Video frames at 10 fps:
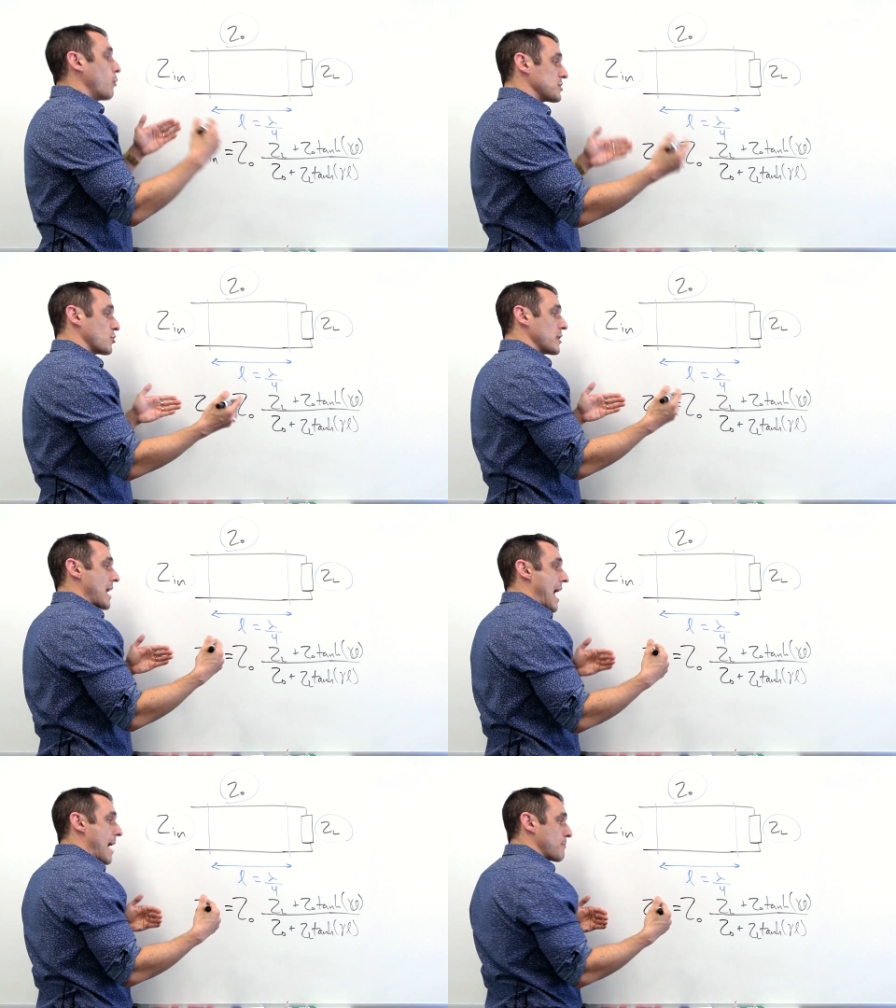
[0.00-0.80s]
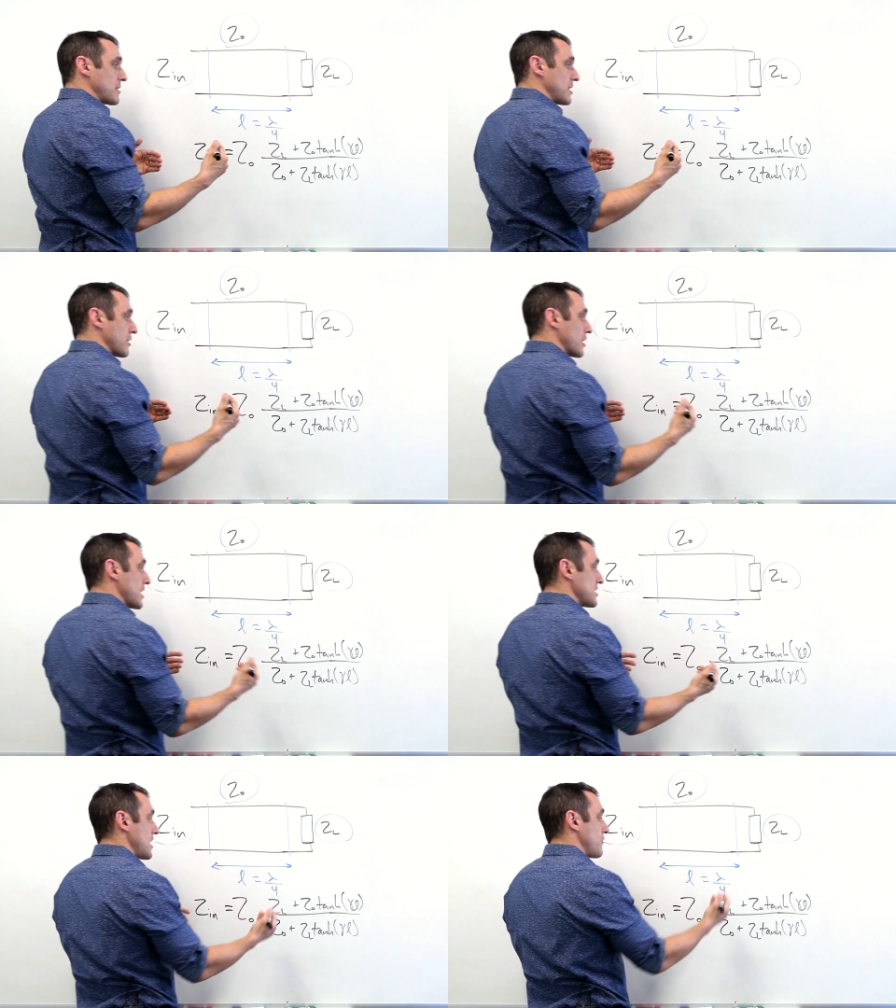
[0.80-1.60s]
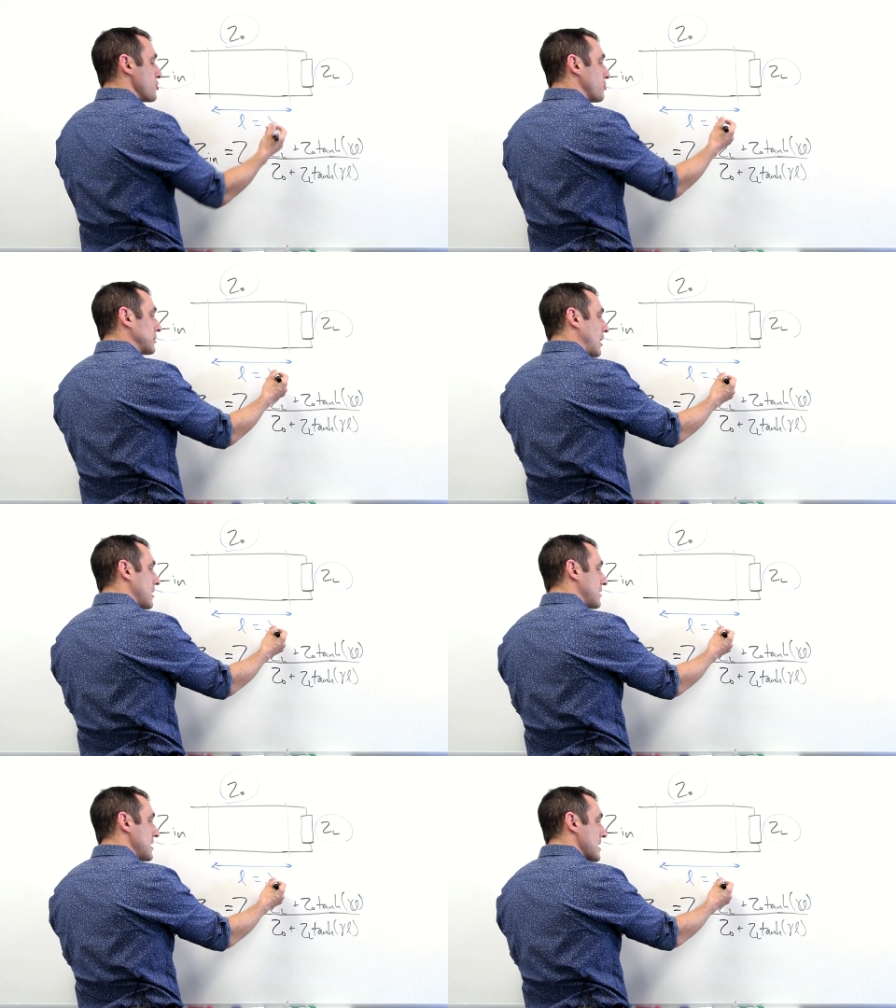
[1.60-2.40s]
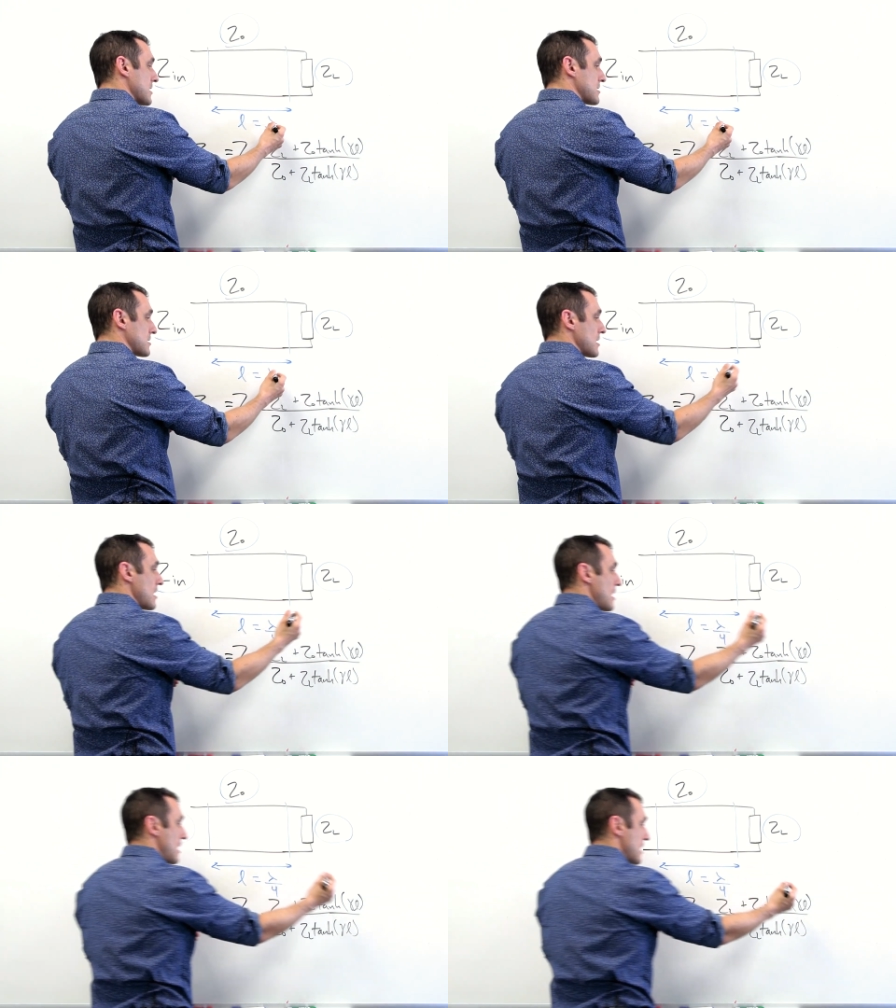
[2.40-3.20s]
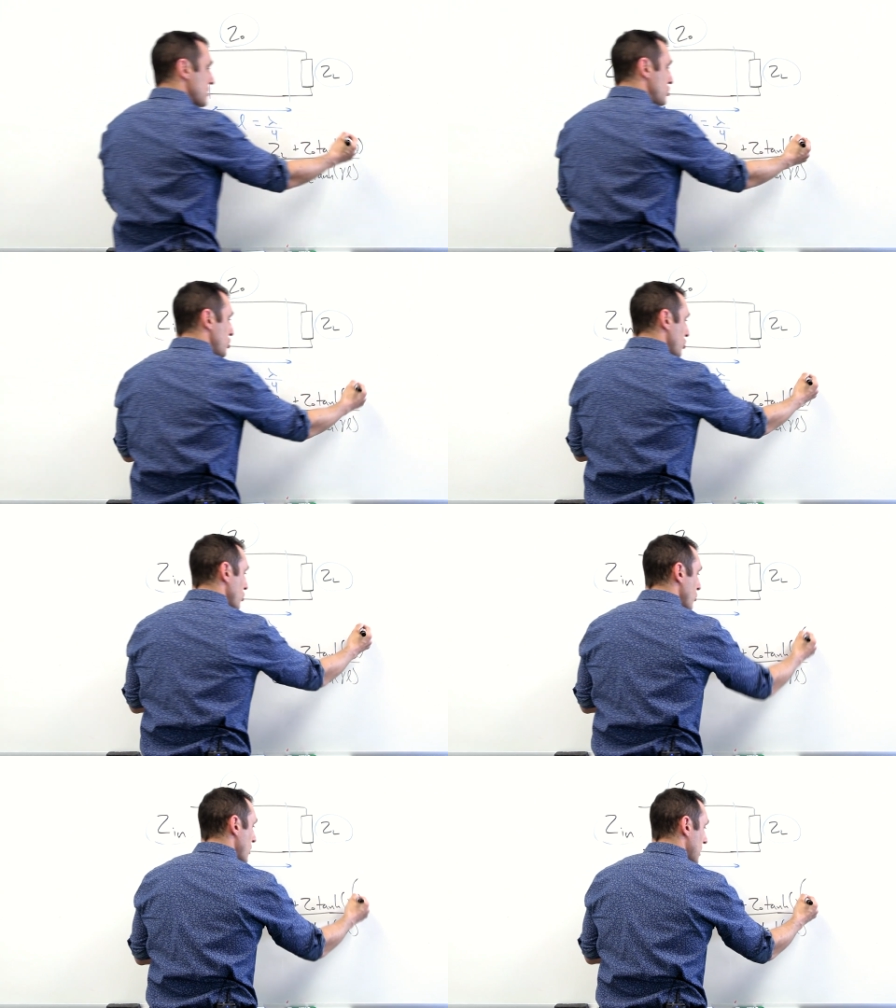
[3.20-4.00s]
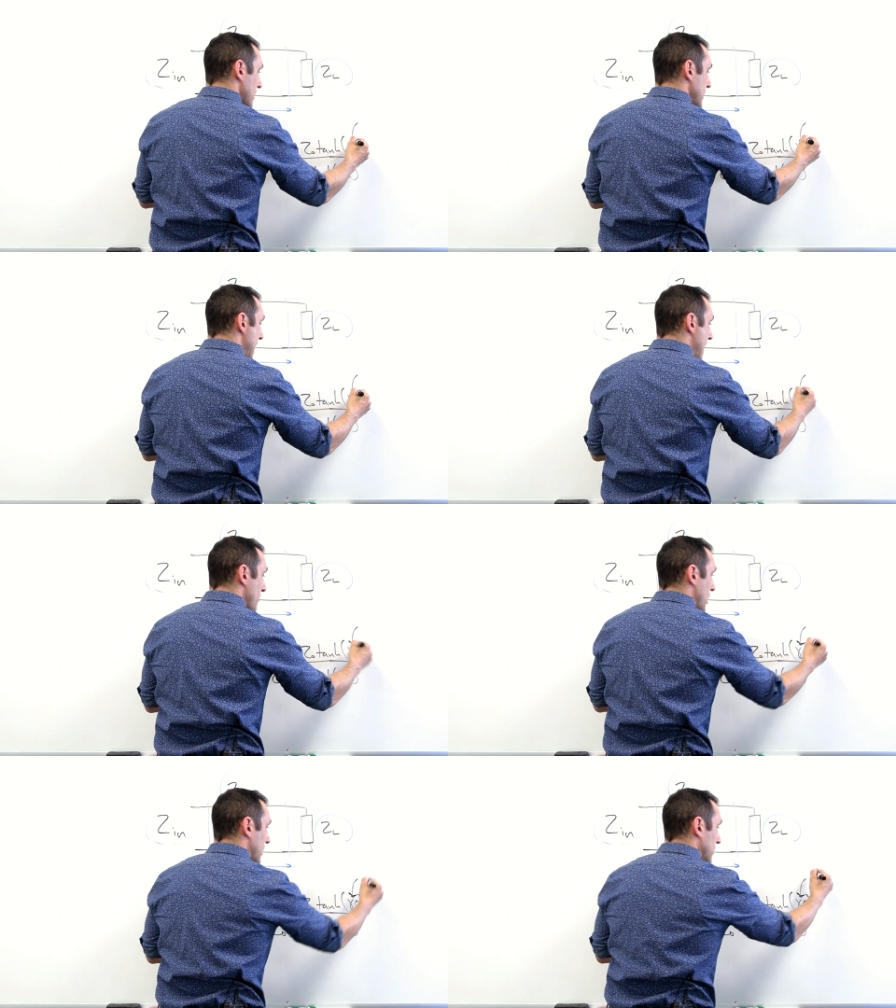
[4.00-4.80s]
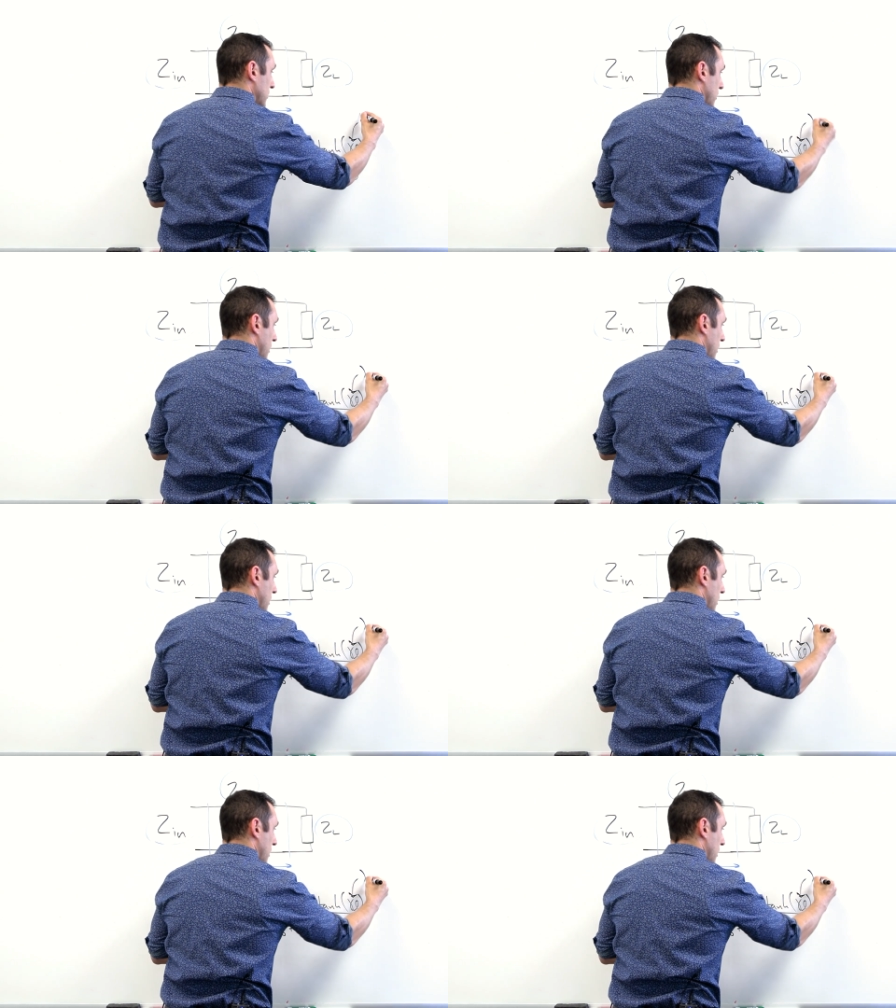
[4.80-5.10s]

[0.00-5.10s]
What's going to happen here is if you plug this into gamma,